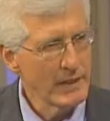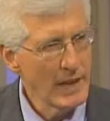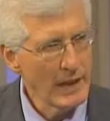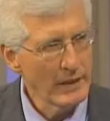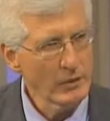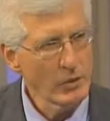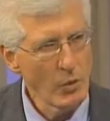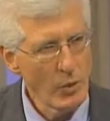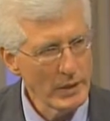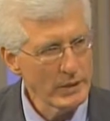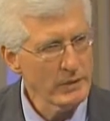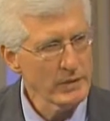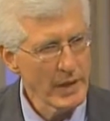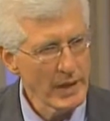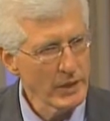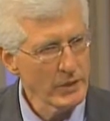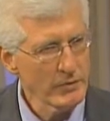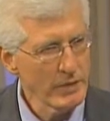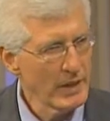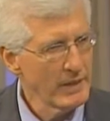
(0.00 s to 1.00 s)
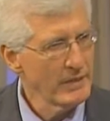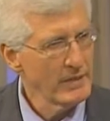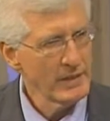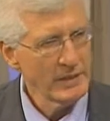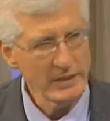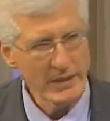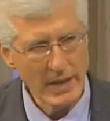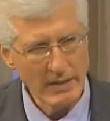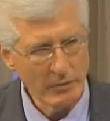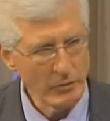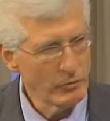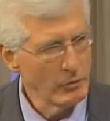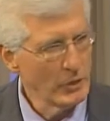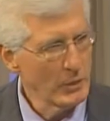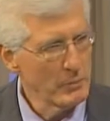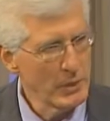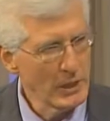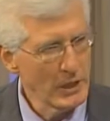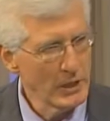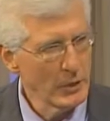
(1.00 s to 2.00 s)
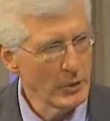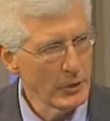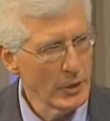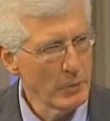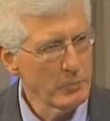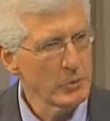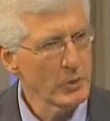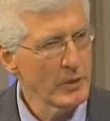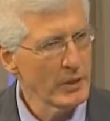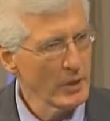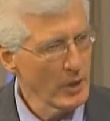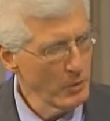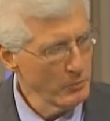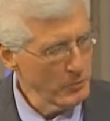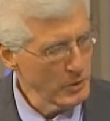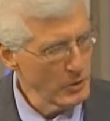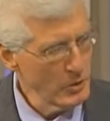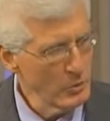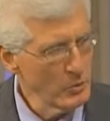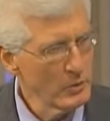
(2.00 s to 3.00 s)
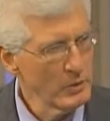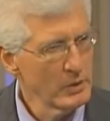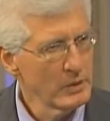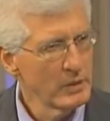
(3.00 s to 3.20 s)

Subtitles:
they're not quite satisfied, things haven't really been cleared up, so they come to you?